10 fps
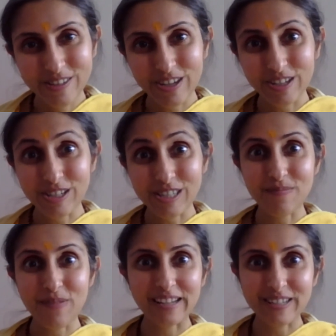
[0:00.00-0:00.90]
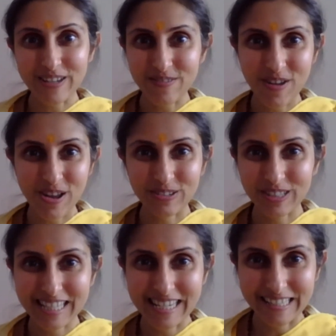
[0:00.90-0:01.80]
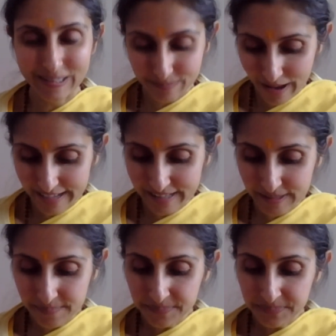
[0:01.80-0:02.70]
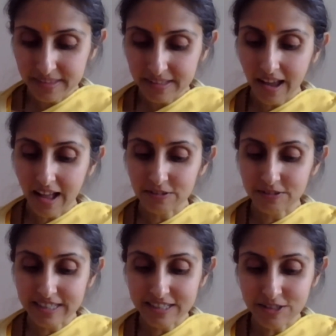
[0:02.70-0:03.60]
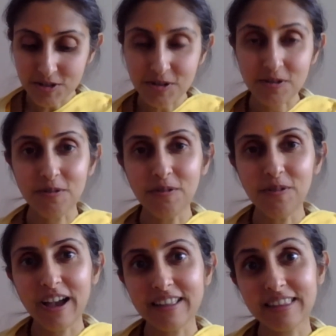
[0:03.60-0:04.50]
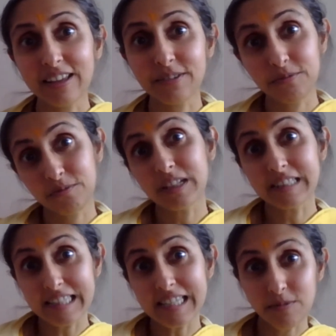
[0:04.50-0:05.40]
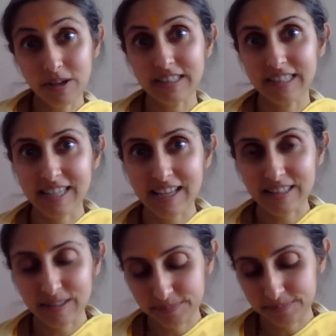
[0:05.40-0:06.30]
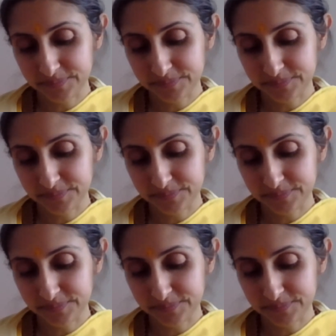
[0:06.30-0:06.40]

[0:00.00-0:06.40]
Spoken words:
So you can just imagine what was in his mind. I'll read it to you and then we'll see what he says.